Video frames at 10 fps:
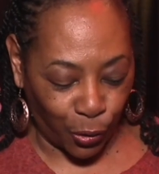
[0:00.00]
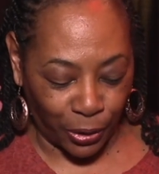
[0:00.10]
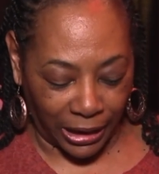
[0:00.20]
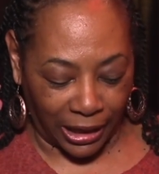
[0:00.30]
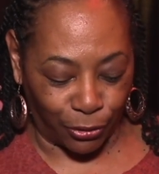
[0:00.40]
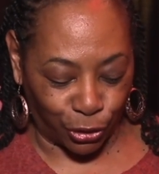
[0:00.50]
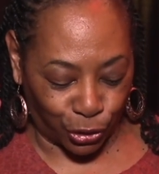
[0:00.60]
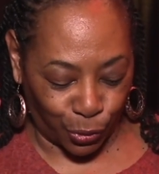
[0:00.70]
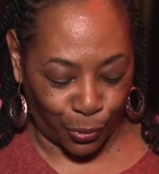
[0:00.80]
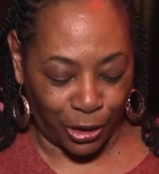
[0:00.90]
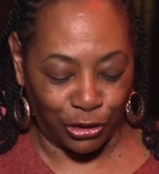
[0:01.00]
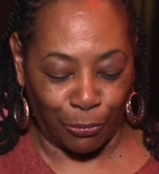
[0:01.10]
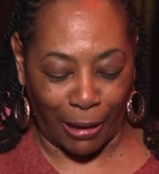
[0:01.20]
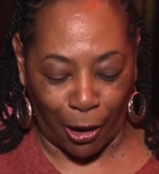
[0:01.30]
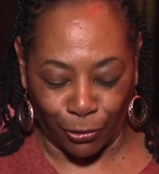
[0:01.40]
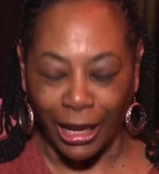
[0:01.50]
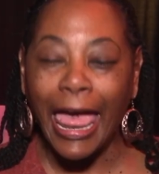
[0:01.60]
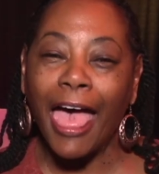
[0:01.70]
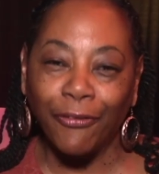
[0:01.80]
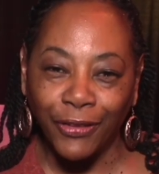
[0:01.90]
going to hear stories about
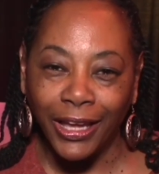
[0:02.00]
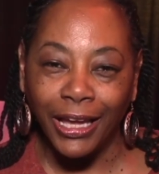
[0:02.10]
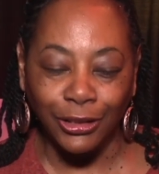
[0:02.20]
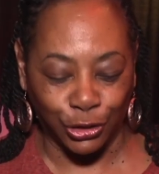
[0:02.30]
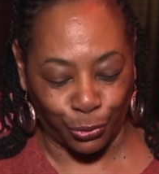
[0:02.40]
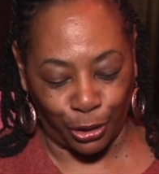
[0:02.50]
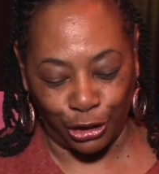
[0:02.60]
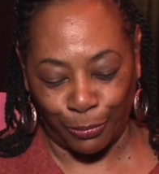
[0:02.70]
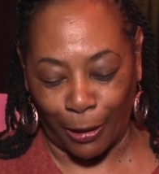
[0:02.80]
laughing, stories